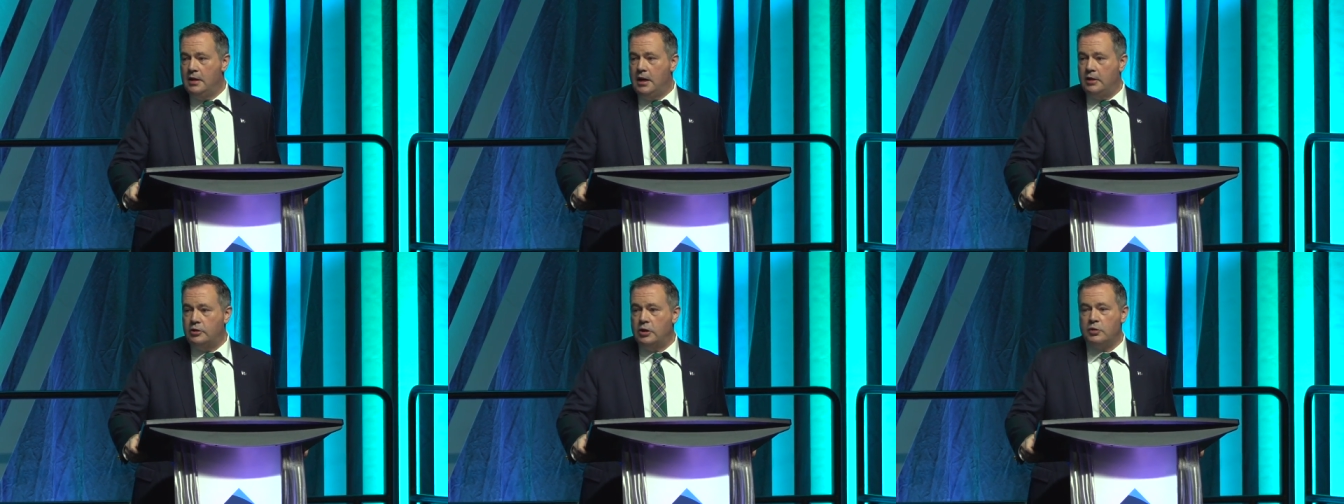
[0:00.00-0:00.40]

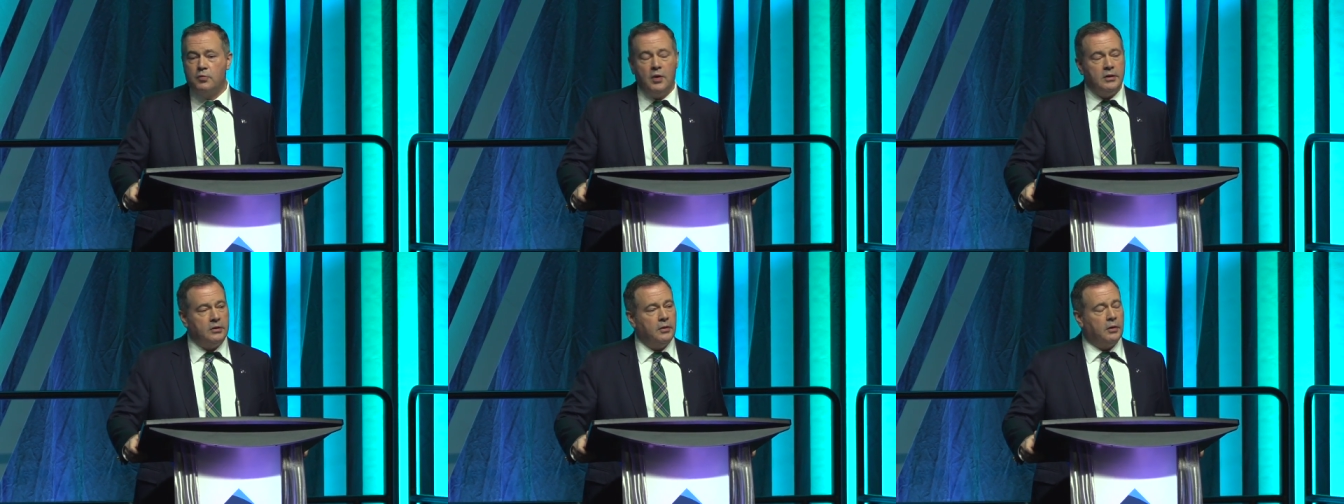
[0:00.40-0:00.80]
uh, just
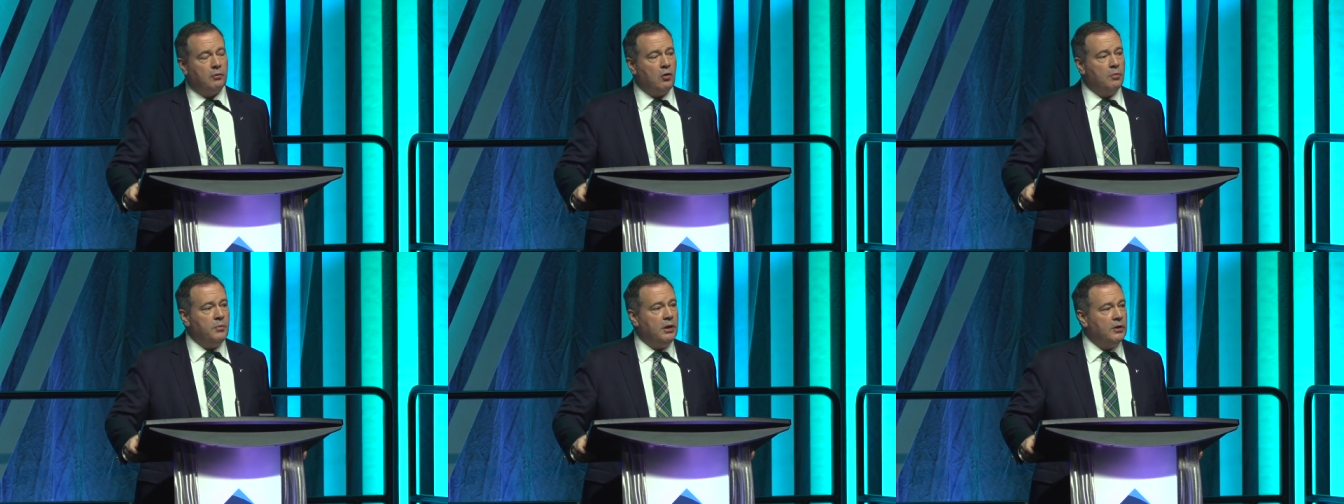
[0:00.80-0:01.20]
went to
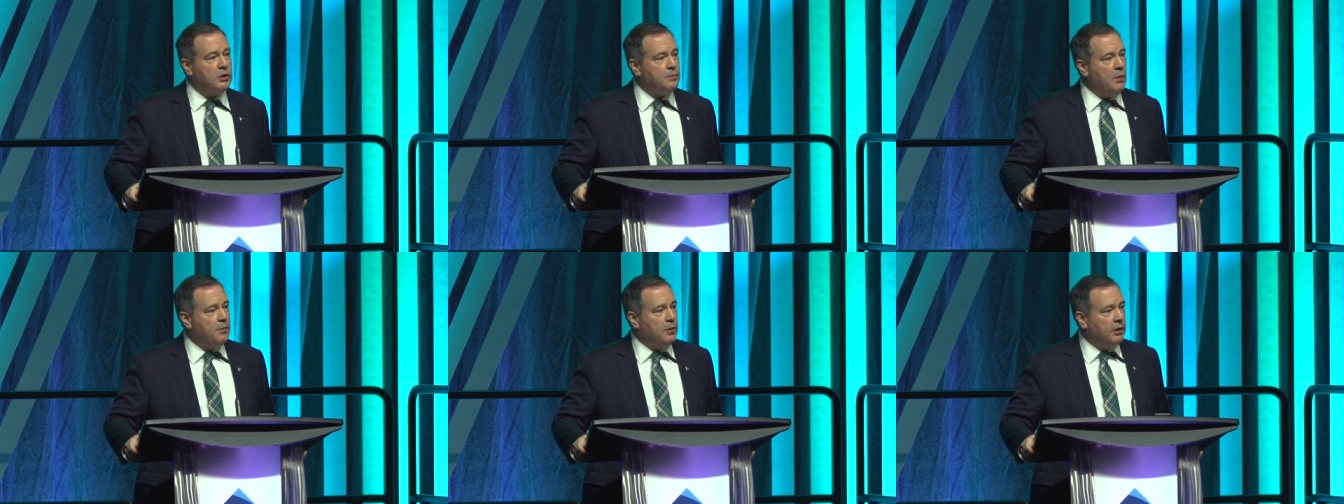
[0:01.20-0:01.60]
their own
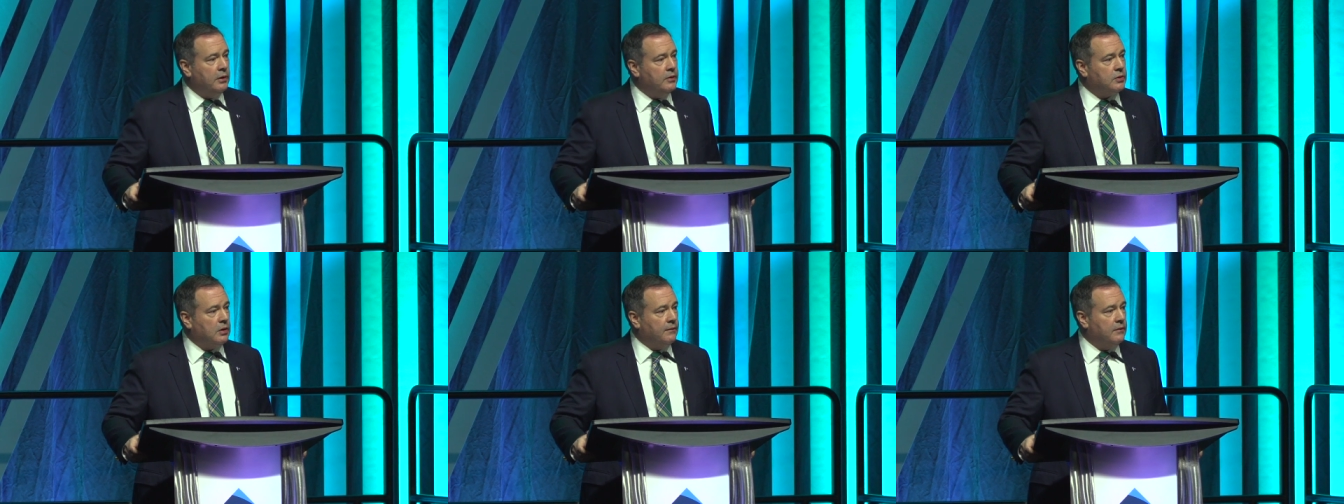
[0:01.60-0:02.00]
municipal
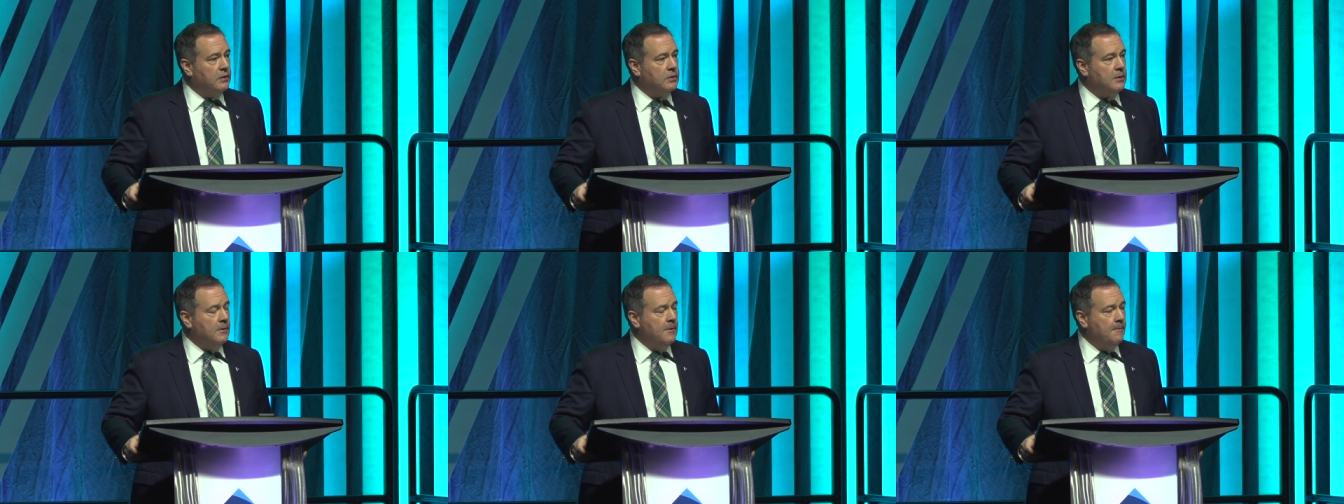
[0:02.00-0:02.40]
police
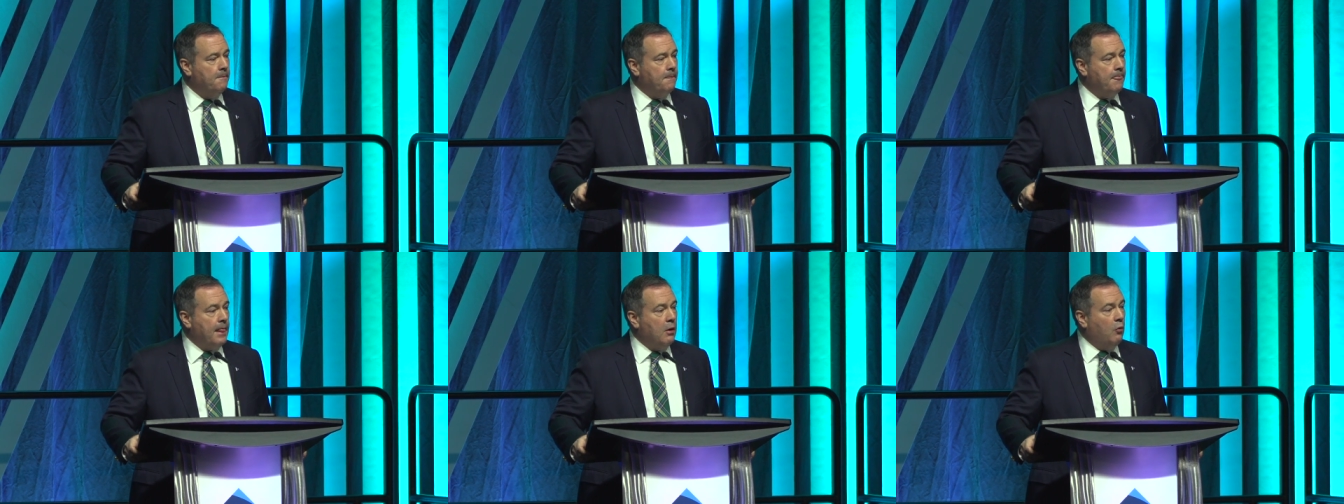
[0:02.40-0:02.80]
service.
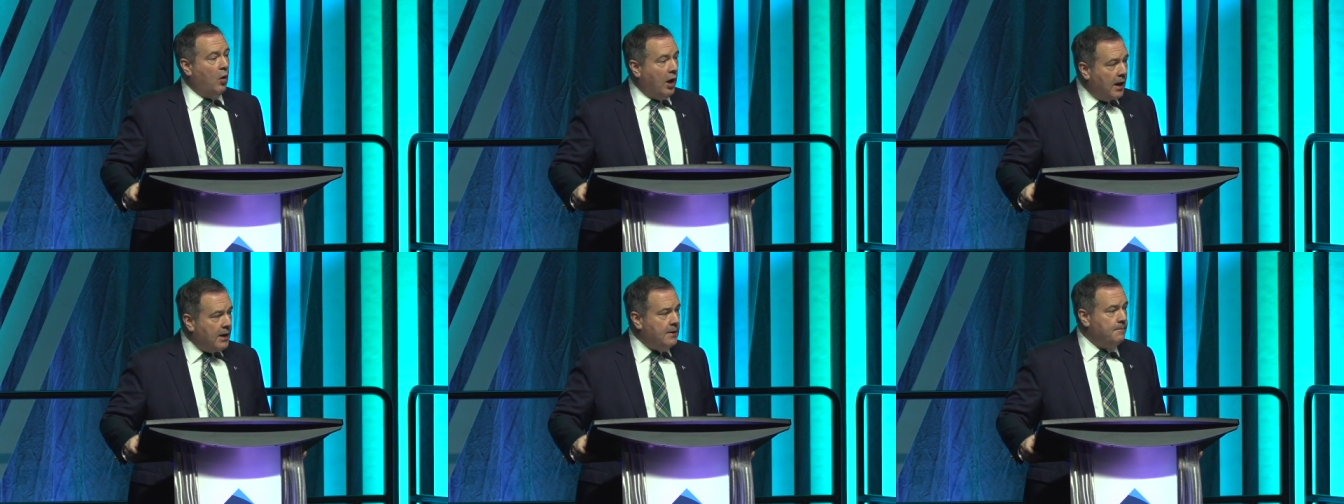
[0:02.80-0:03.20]

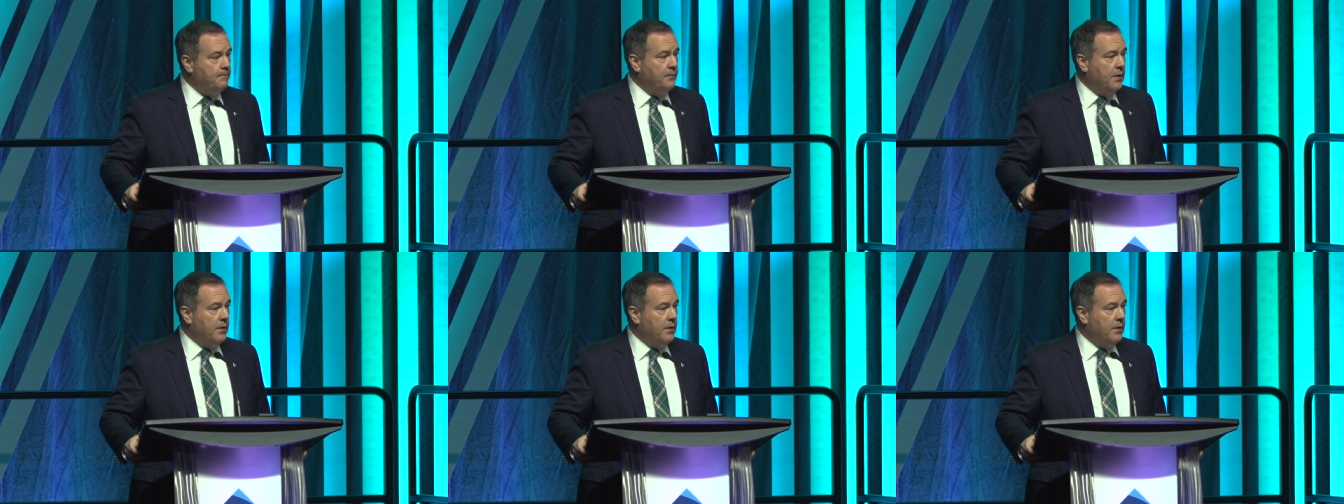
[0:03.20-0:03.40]
Why?